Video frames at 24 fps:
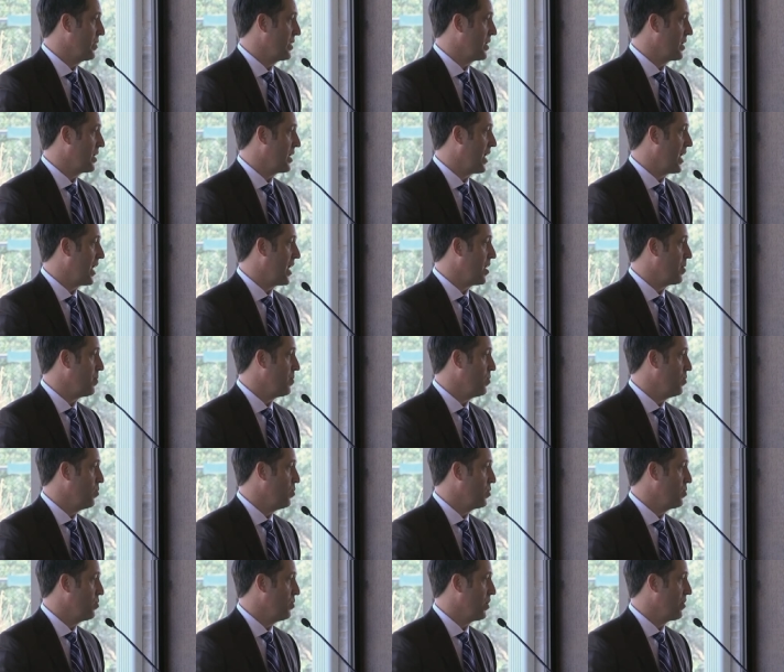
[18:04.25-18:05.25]
the cap
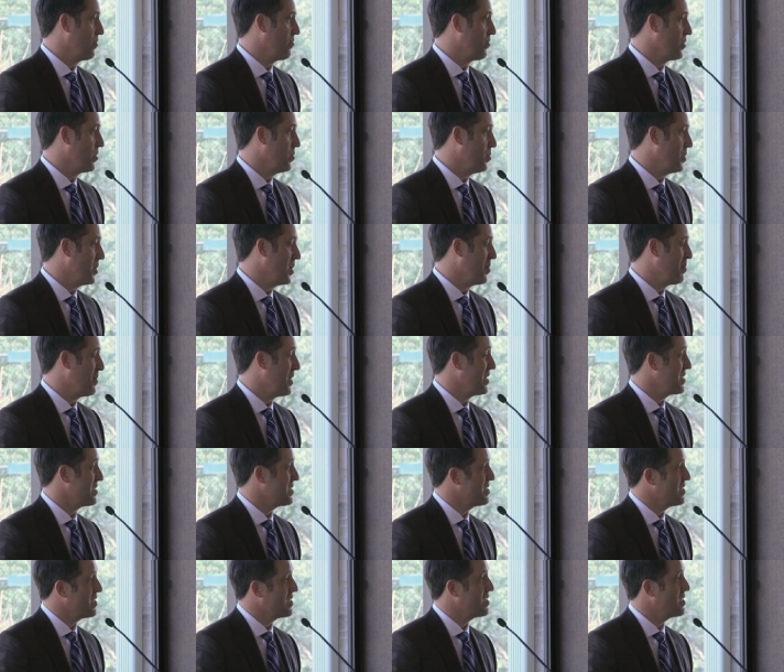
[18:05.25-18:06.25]
would roughly be about
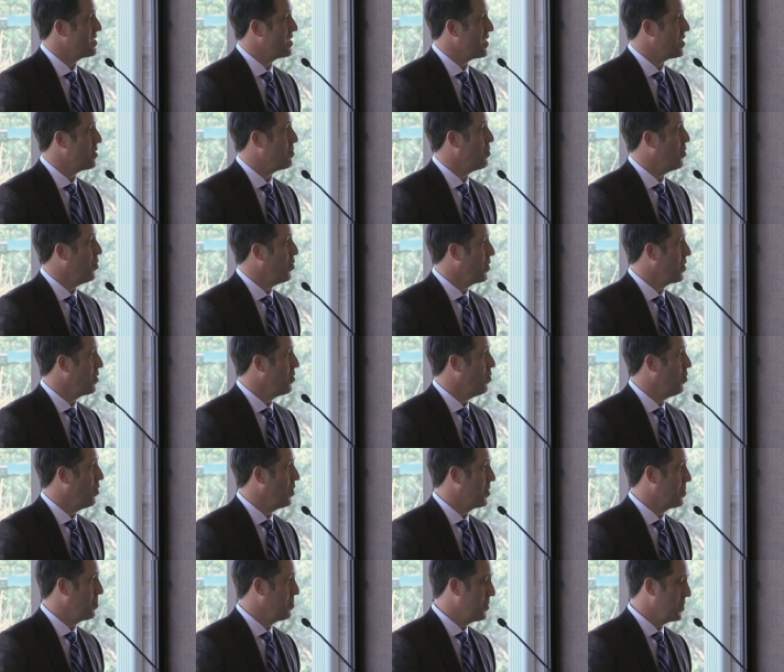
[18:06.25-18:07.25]
sixteen point
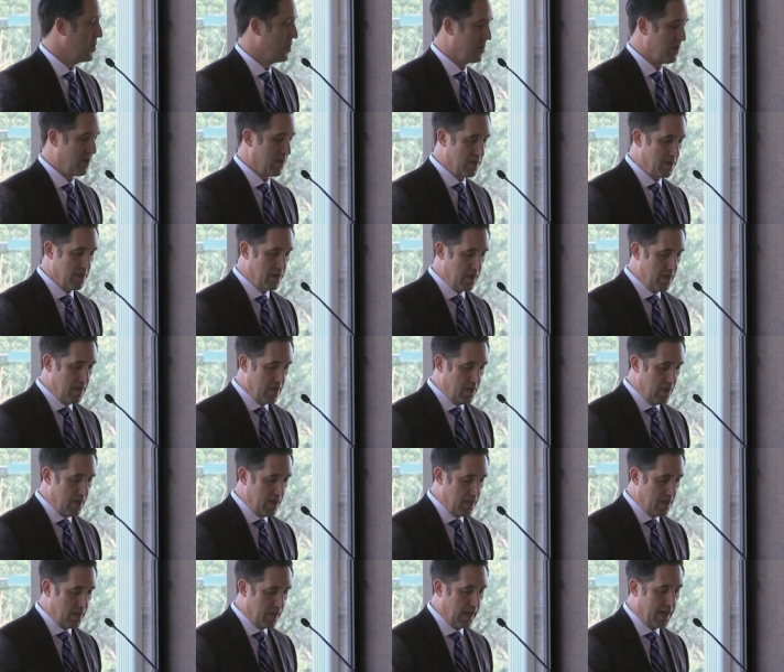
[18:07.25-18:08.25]
one billion dollars.
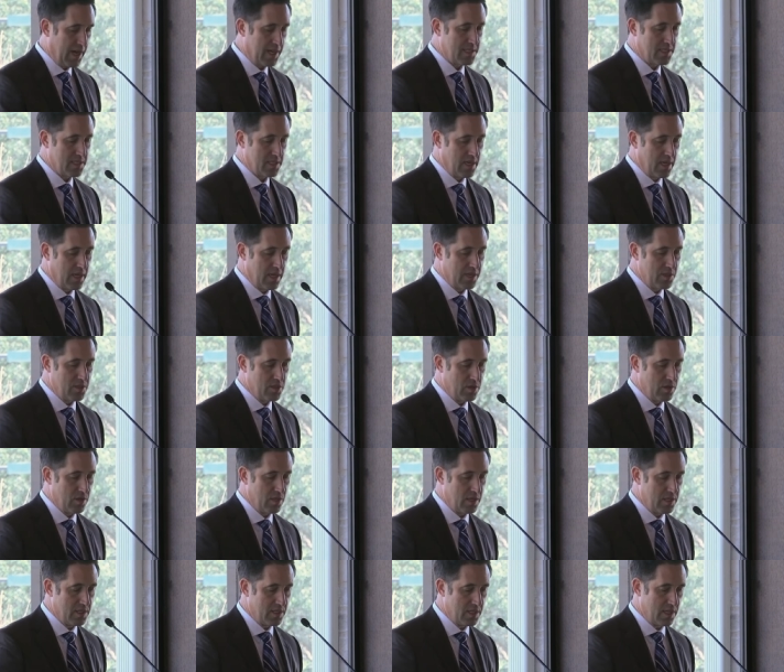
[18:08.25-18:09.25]
Last night
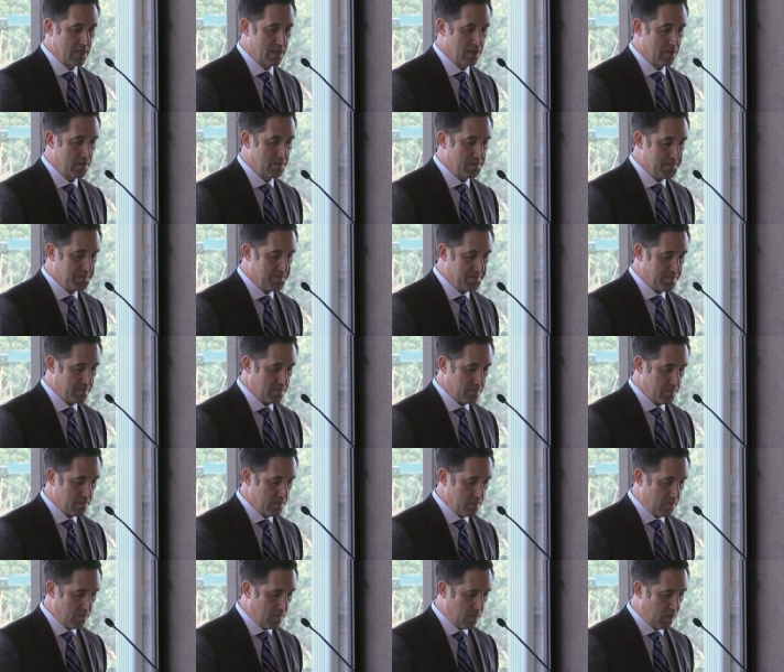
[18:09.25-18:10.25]
during dinner
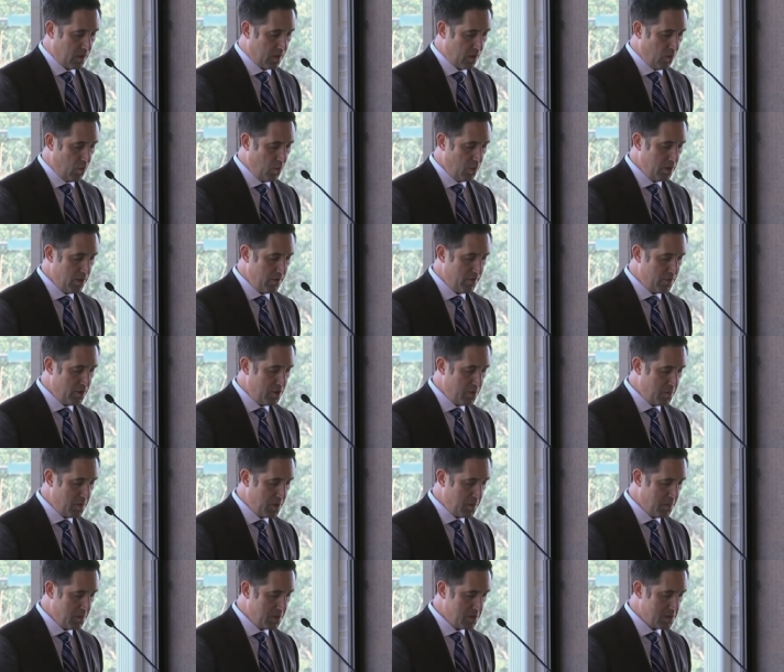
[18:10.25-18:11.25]
with a few
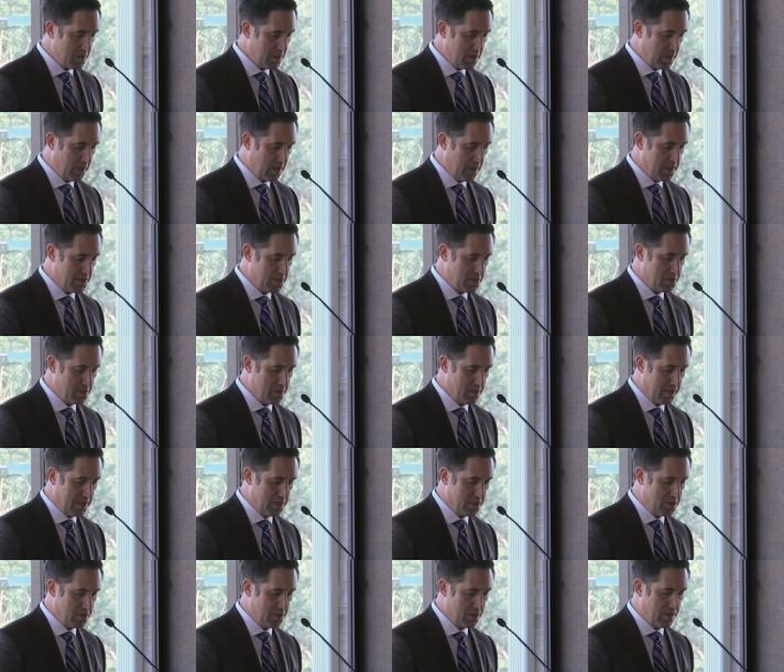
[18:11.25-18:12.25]
members of the
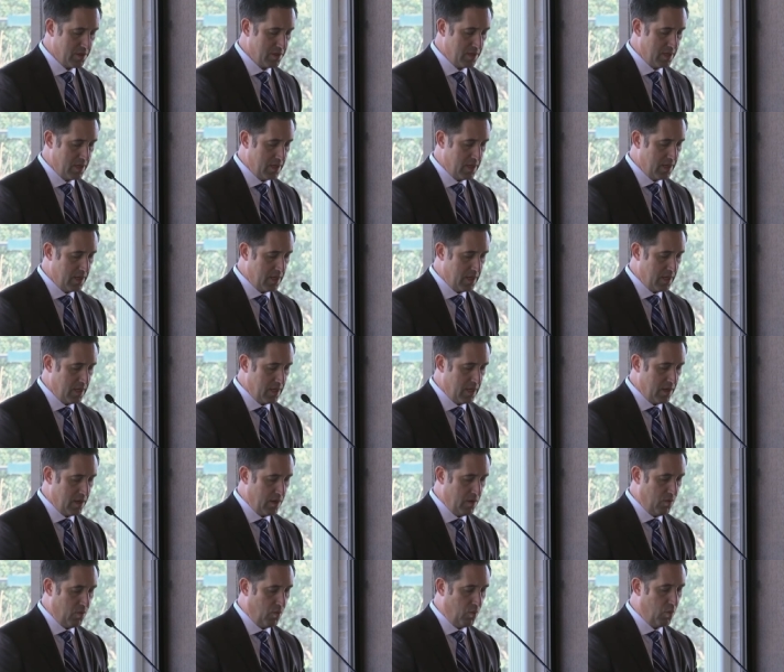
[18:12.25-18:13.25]
legislature,
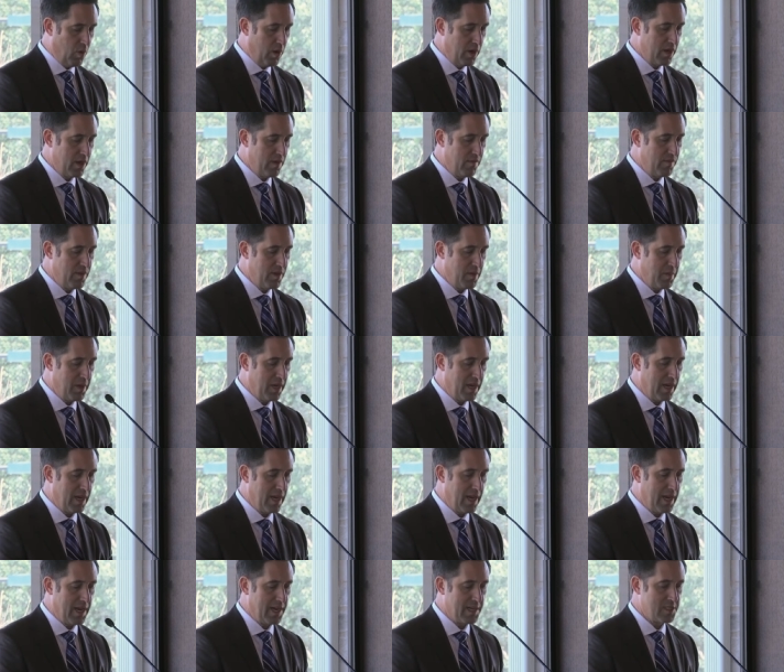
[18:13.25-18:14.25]
one of them had
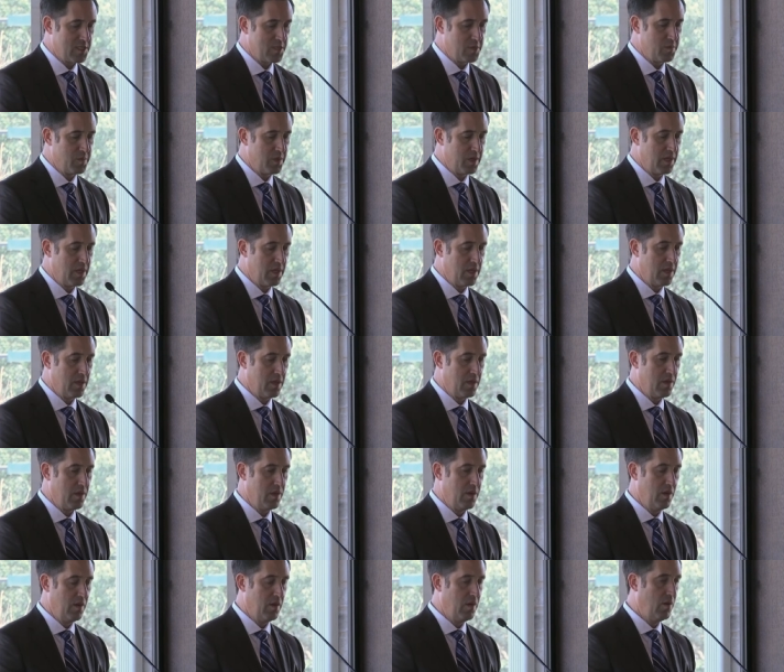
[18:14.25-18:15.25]
asked me,
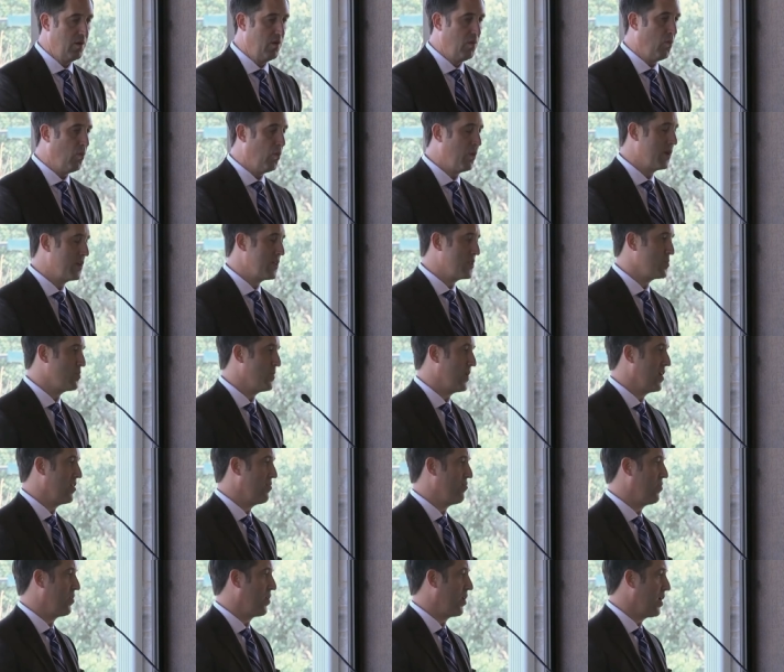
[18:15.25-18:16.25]
what is my
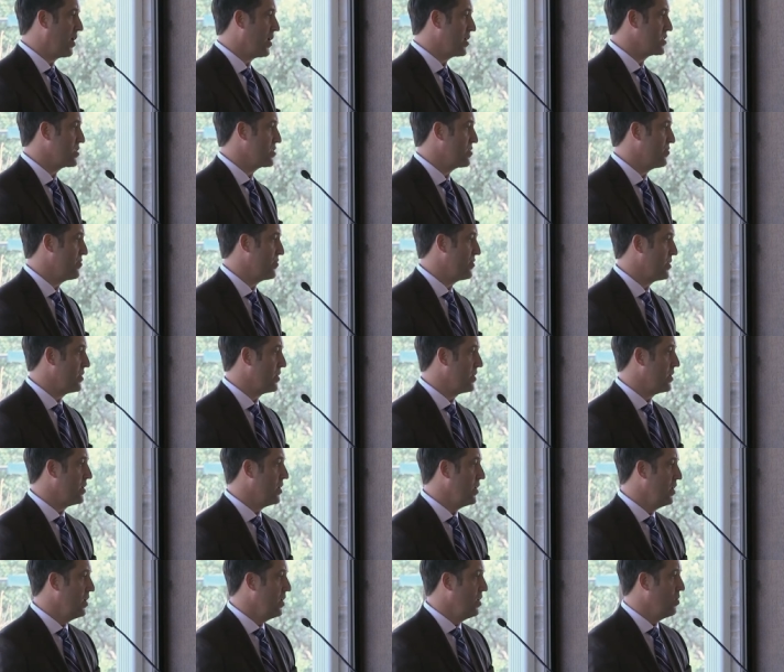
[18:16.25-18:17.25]
philosophy
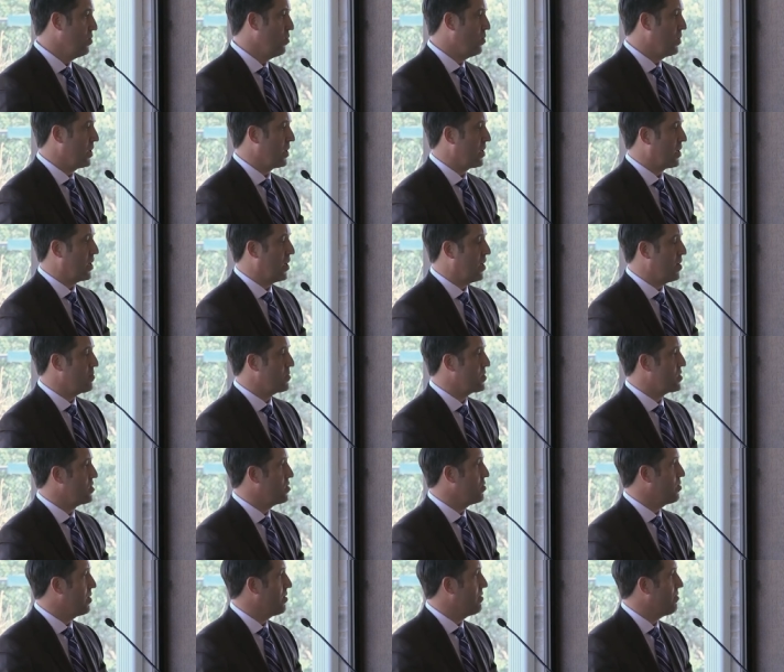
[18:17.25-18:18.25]
when it comes
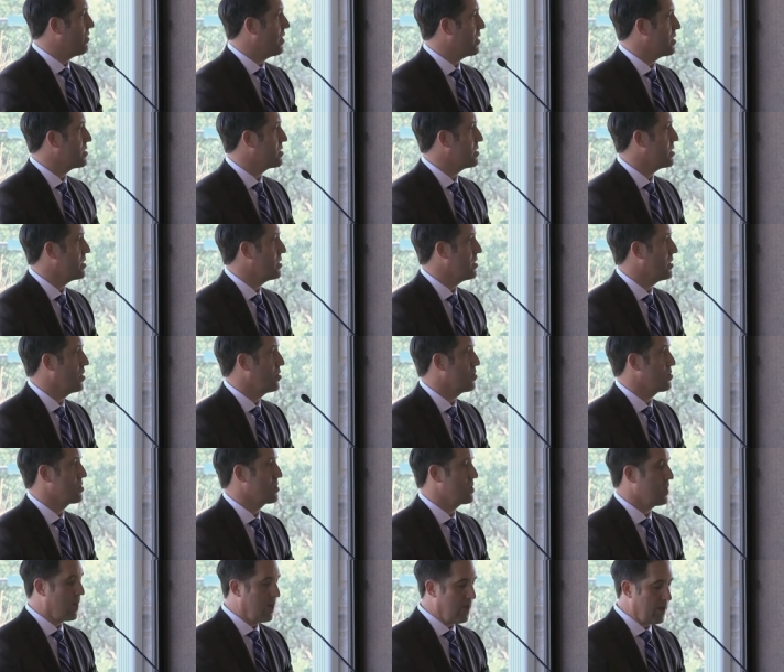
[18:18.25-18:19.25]
to investing
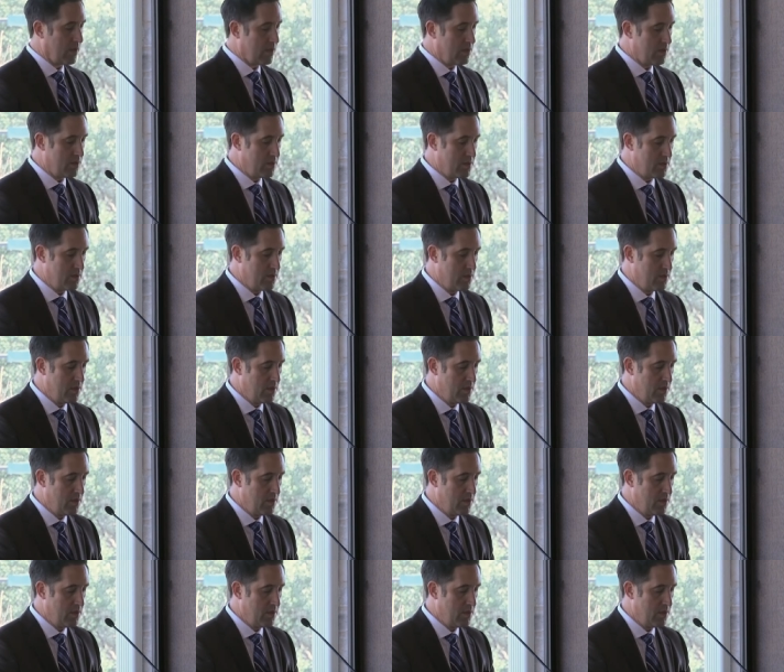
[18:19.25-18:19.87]
those dollars?